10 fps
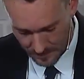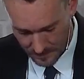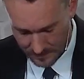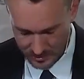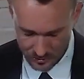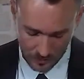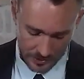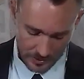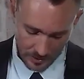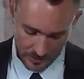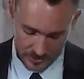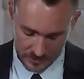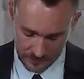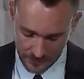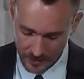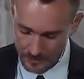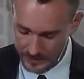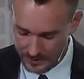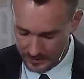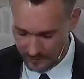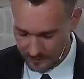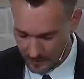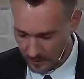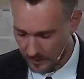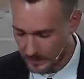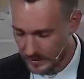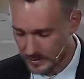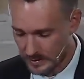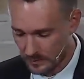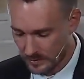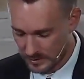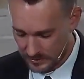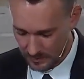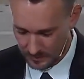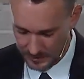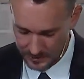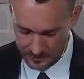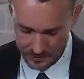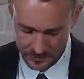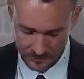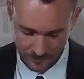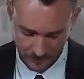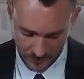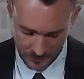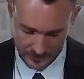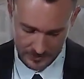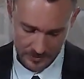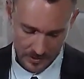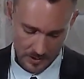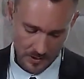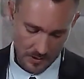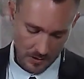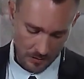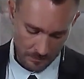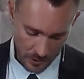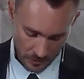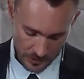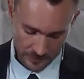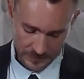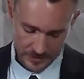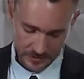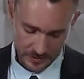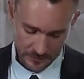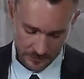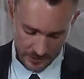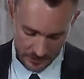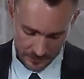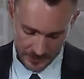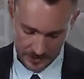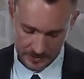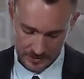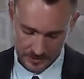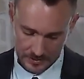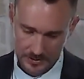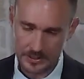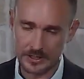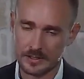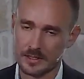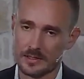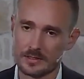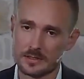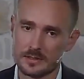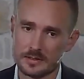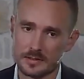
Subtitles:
And this story occurs at the very beginning of Mark because he wants to immediately confront our motives for coming to Jesus.